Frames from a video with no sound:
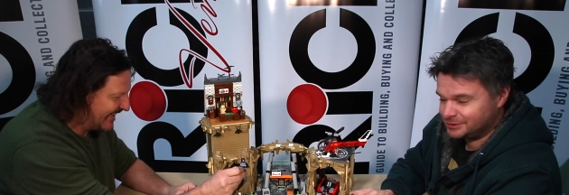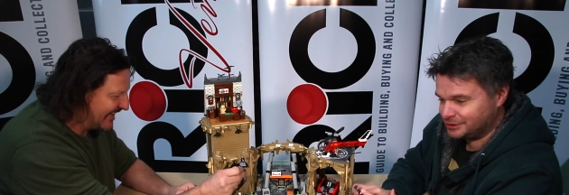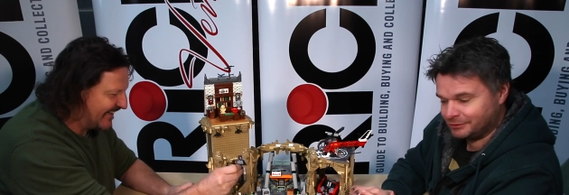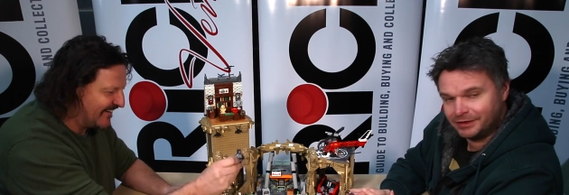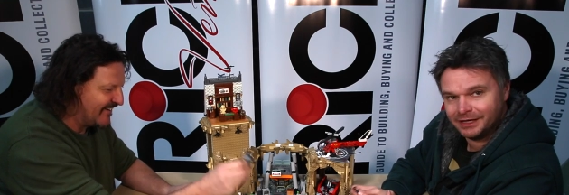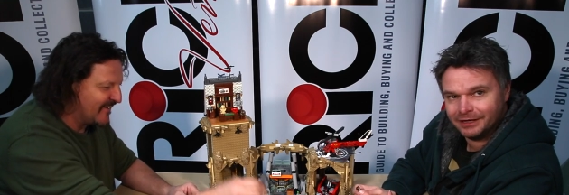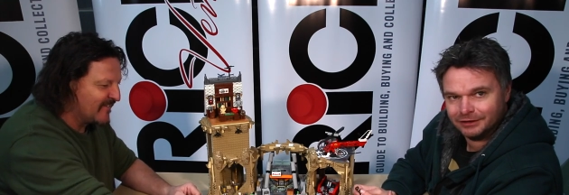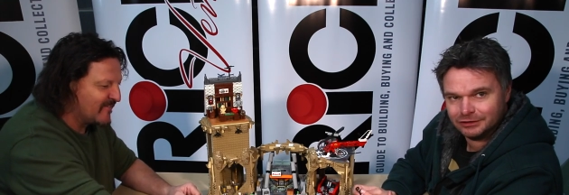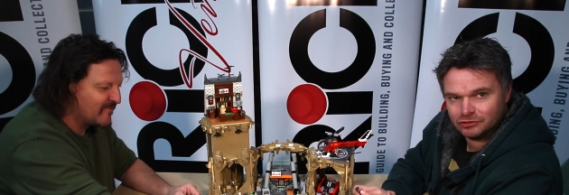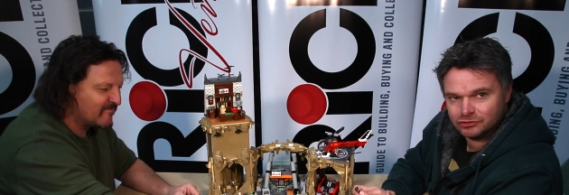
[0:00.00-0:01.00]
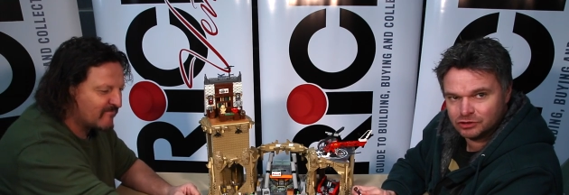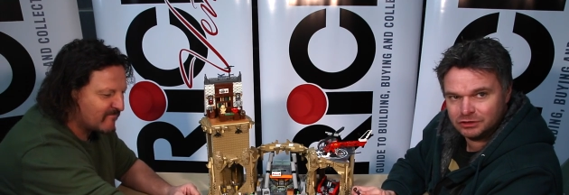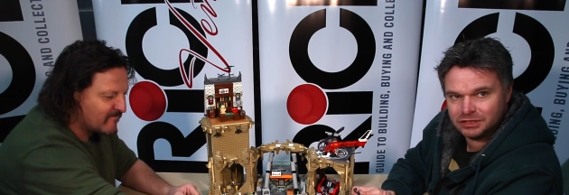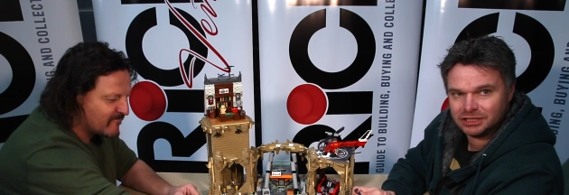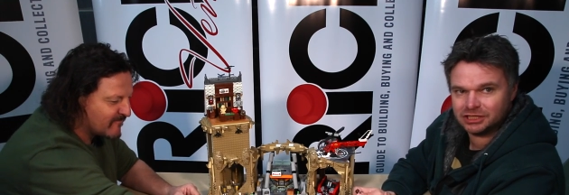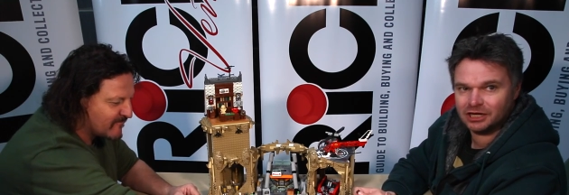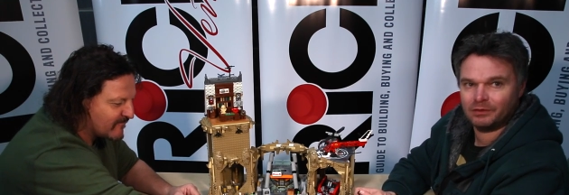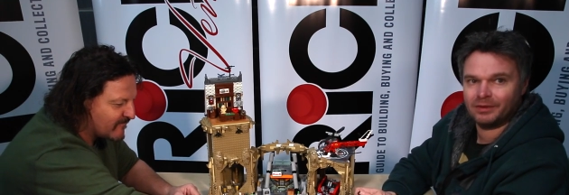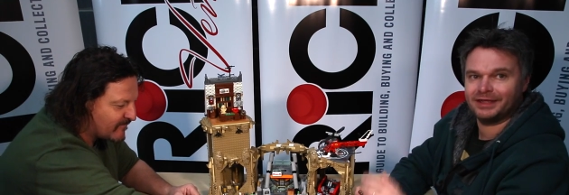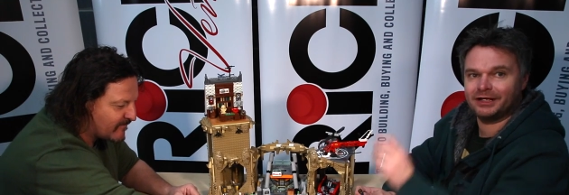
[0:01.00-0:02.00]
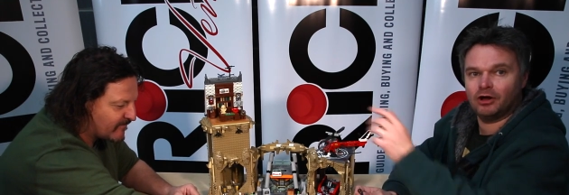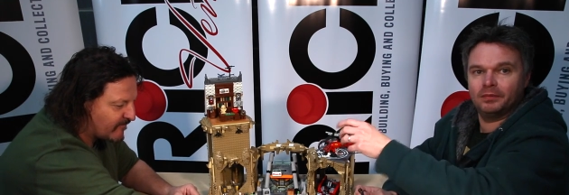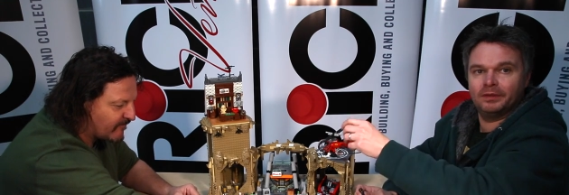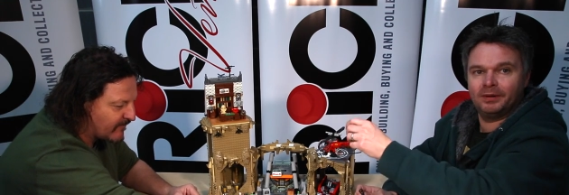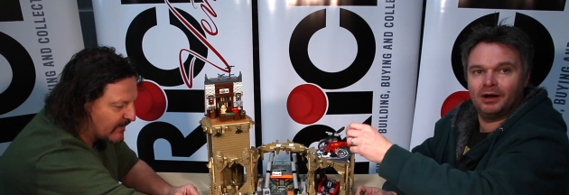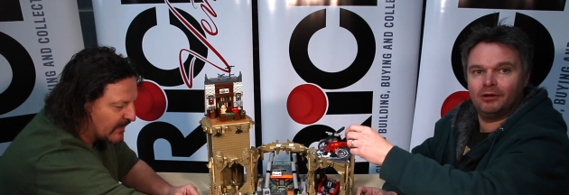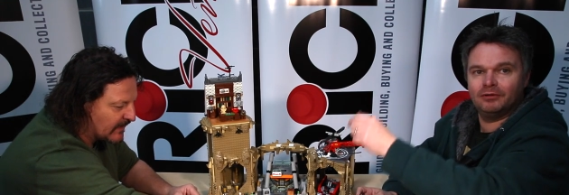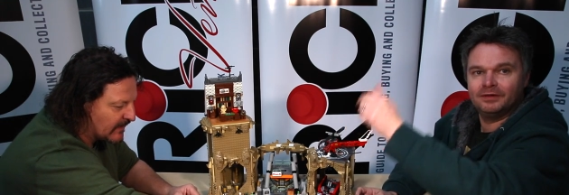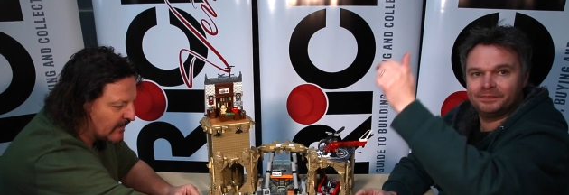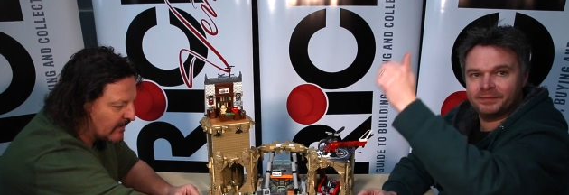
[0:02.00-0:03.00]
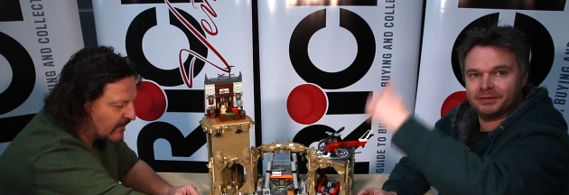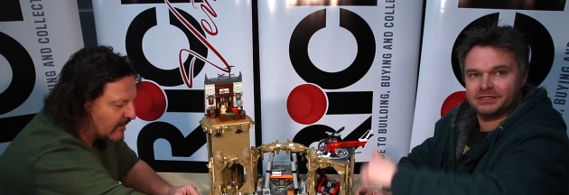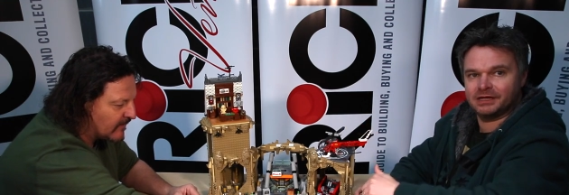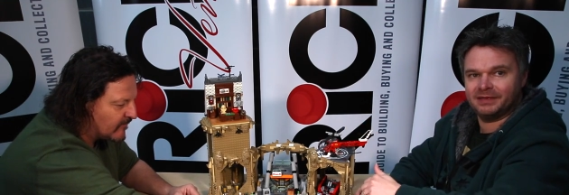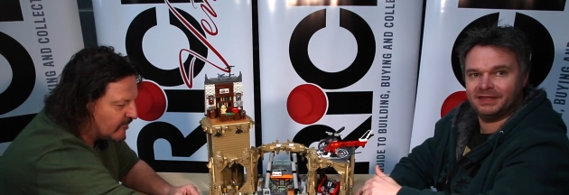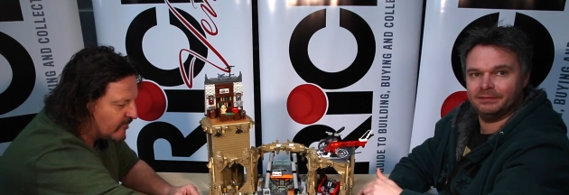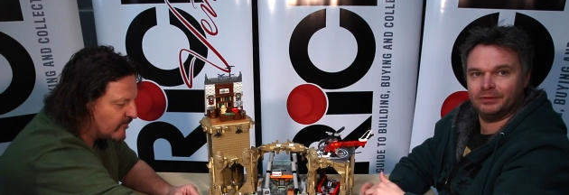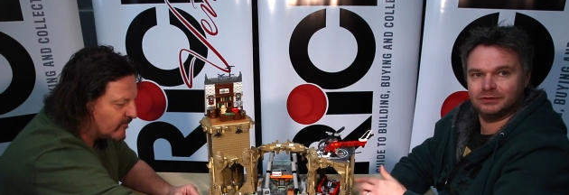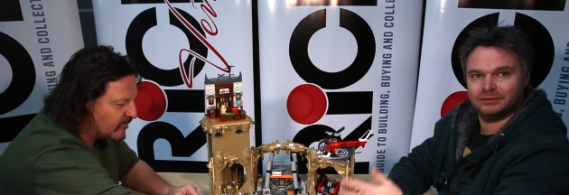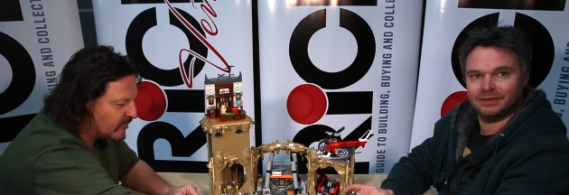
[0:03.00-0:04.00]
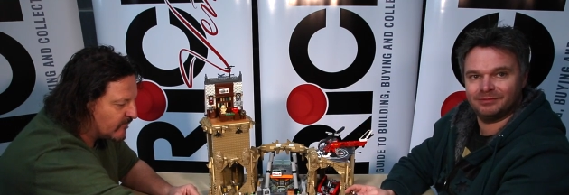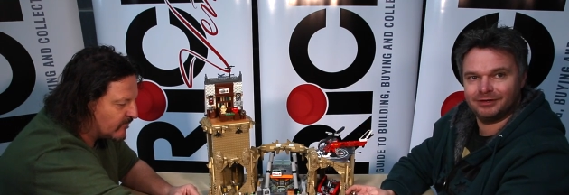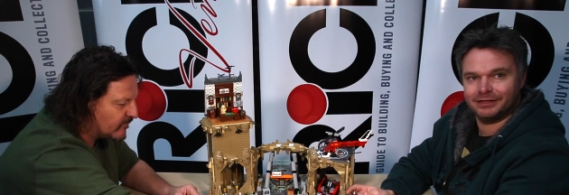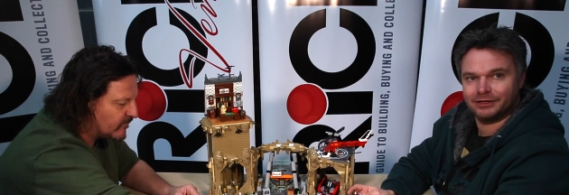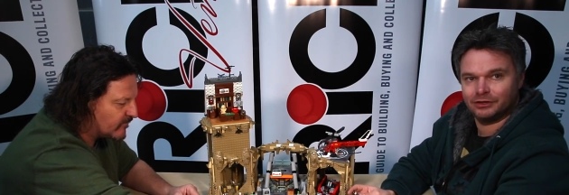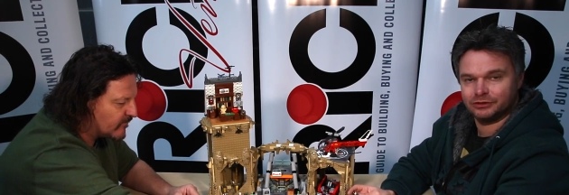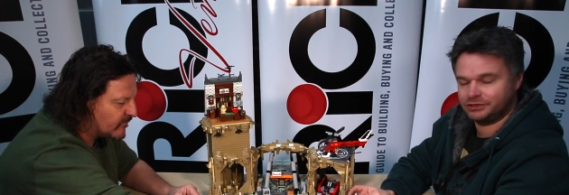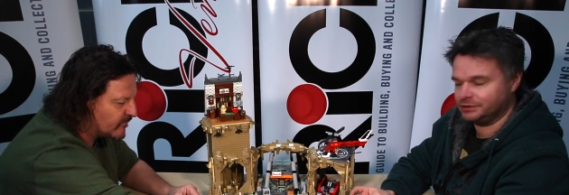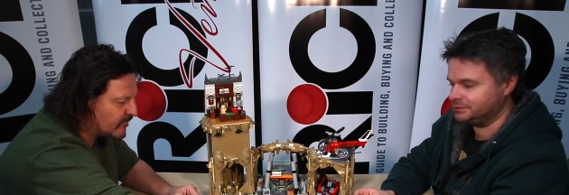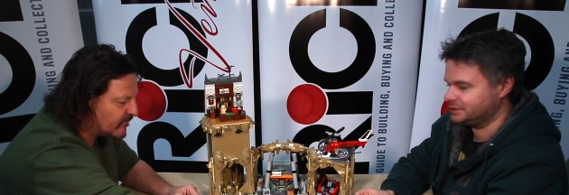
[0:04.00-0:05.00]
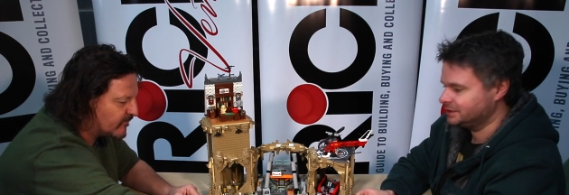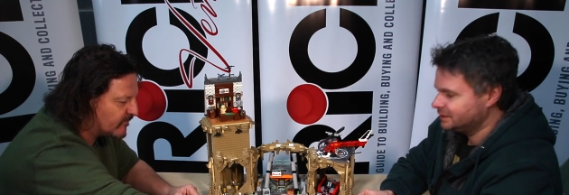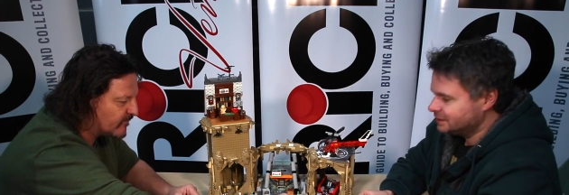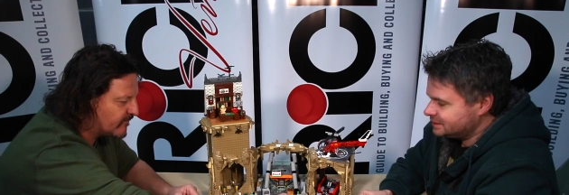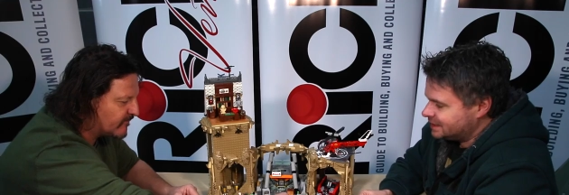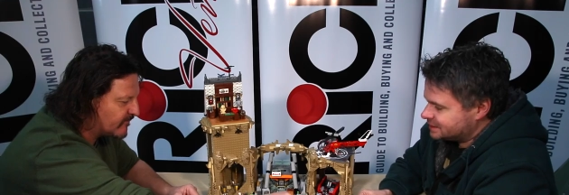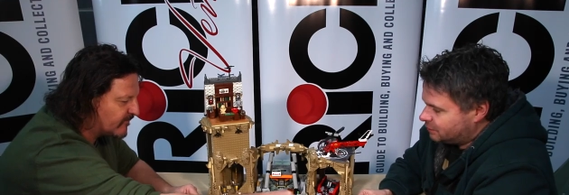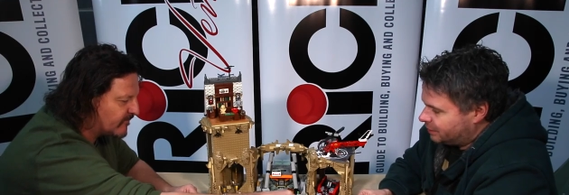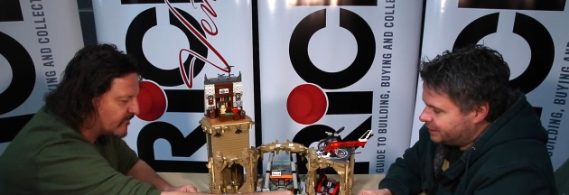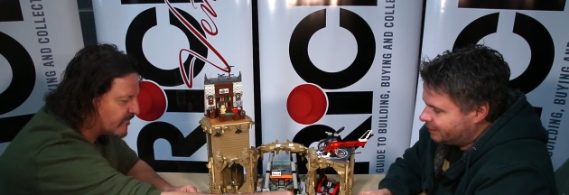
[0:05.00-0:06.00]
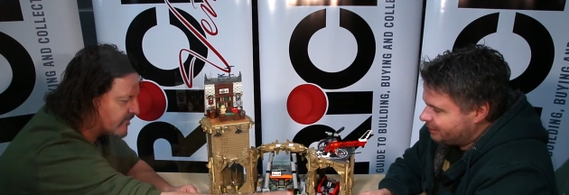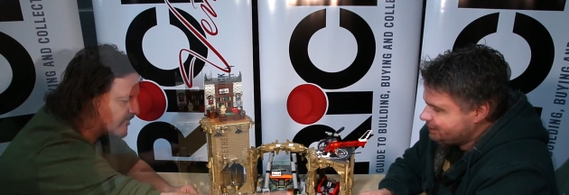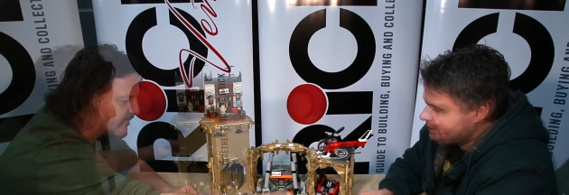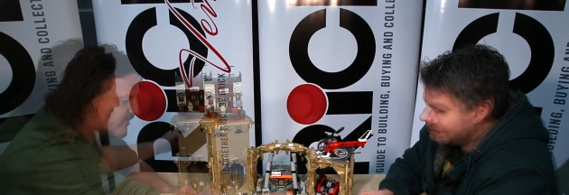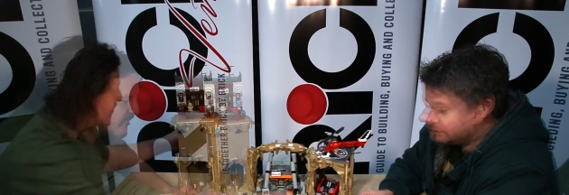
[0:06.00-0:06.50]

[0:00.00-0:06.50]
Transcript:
Speaker 1: So it's a really nice sort of true to the show where they got on the pole, by the time they hit the bottom they were in their costumes. So that's quite nice.